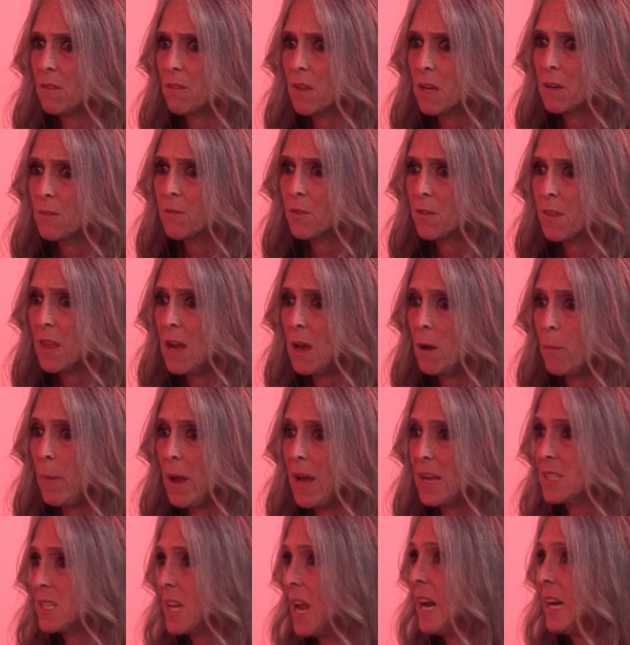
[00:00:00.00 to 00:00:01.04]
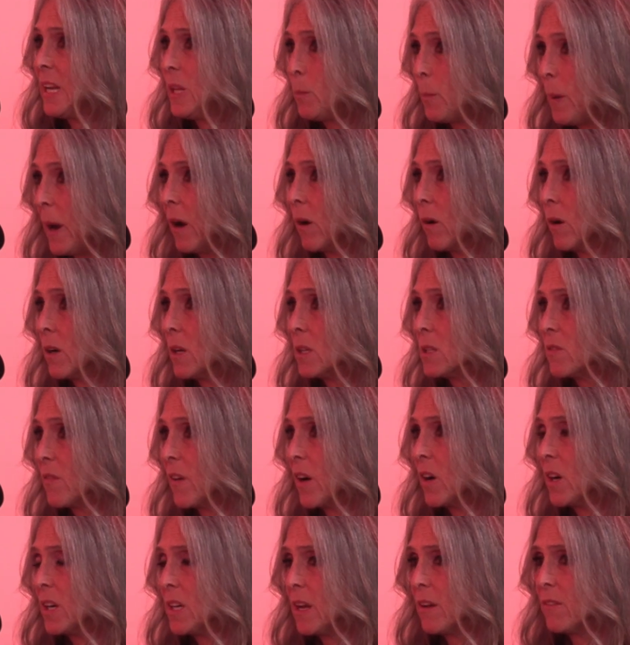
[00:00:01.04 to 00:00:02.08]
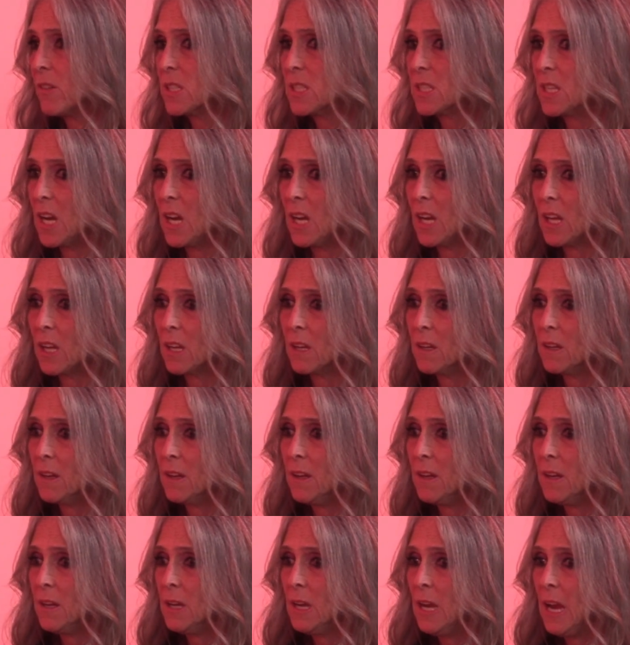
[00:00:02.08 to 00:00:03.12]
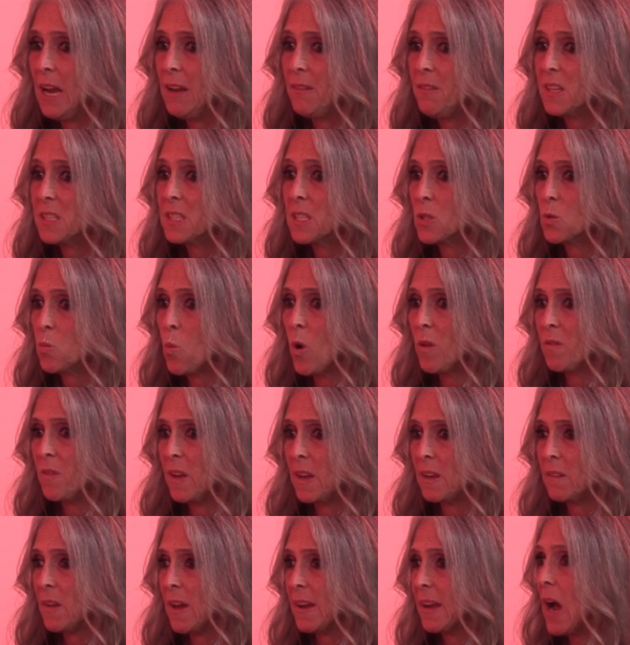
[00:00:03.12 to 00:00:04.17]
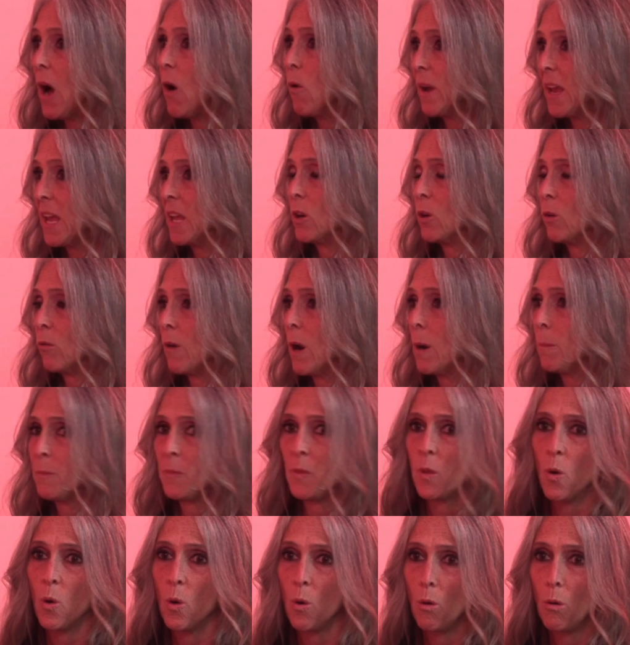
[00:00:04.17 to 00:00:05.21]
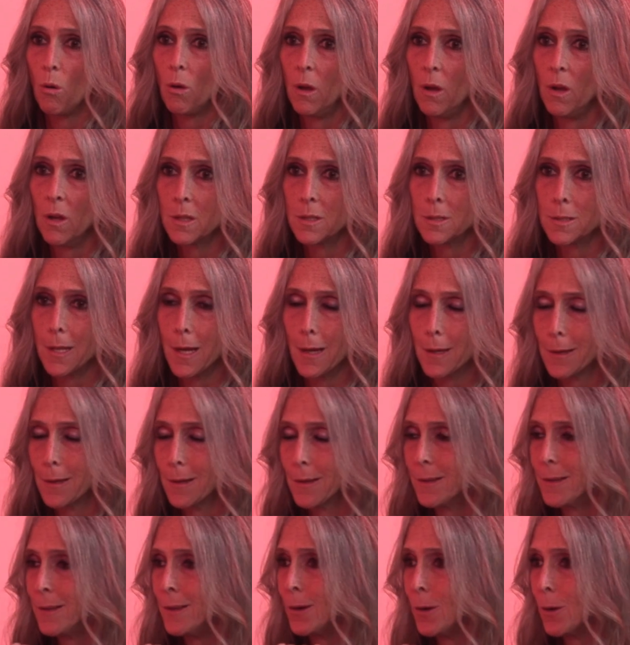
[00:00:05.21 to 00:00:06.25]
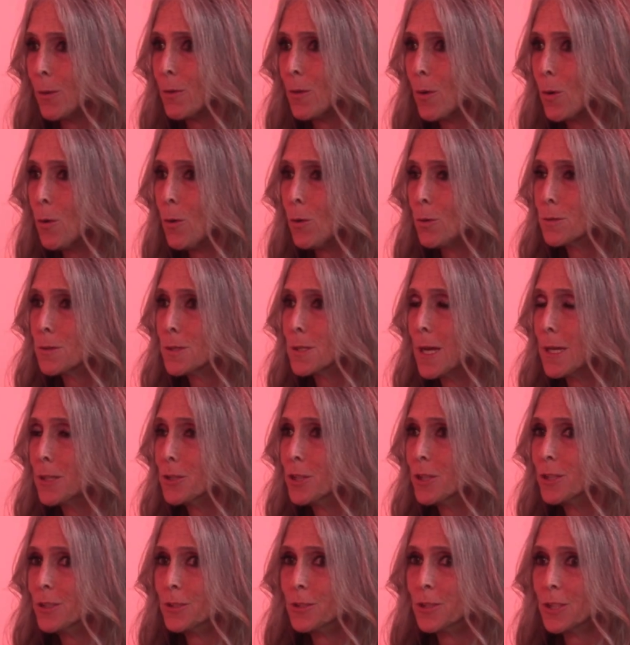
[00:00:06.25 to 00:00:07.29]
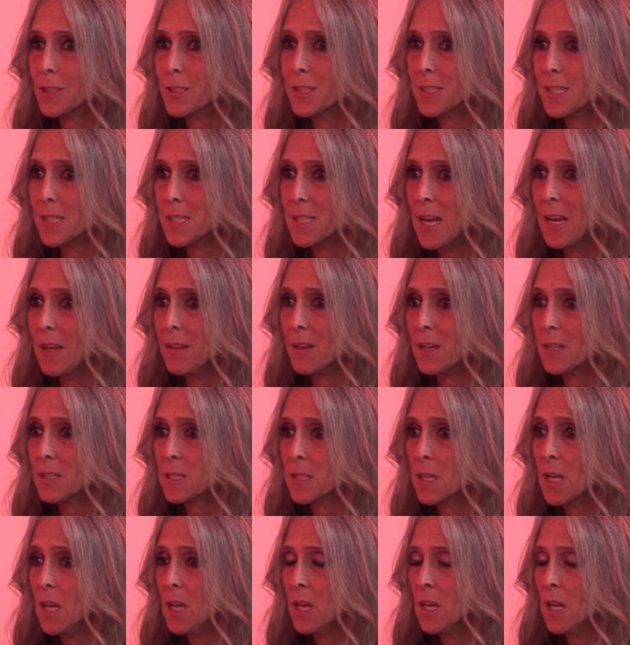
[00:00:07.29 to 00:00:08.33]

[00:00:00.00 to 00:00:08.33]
thing for them as any parent. It's very devastating. And this is one thing, like I'll interrupt the whole the whole session just to say this,